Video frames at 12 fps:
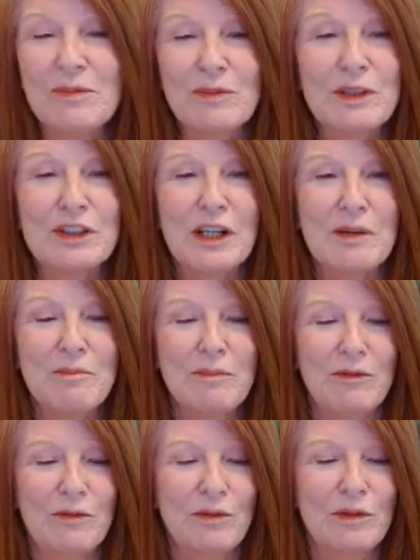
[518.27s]
which I'm
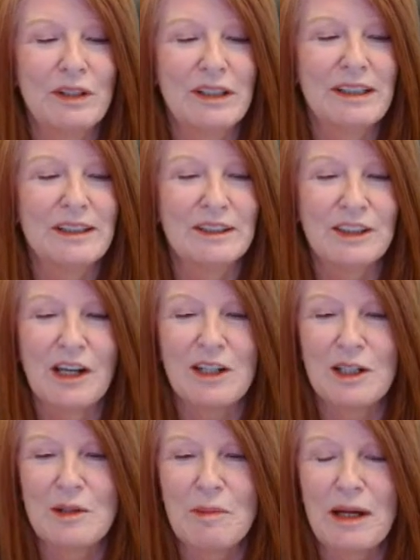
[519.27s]
really
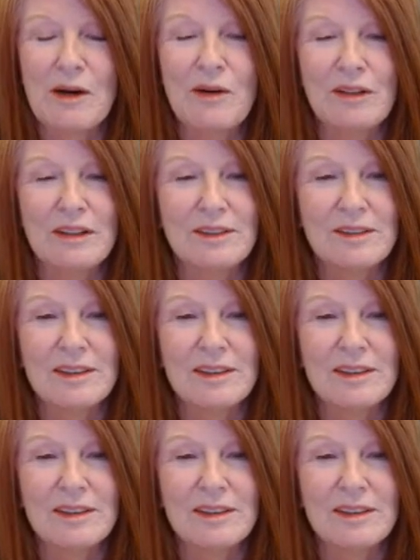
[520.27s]
excited about.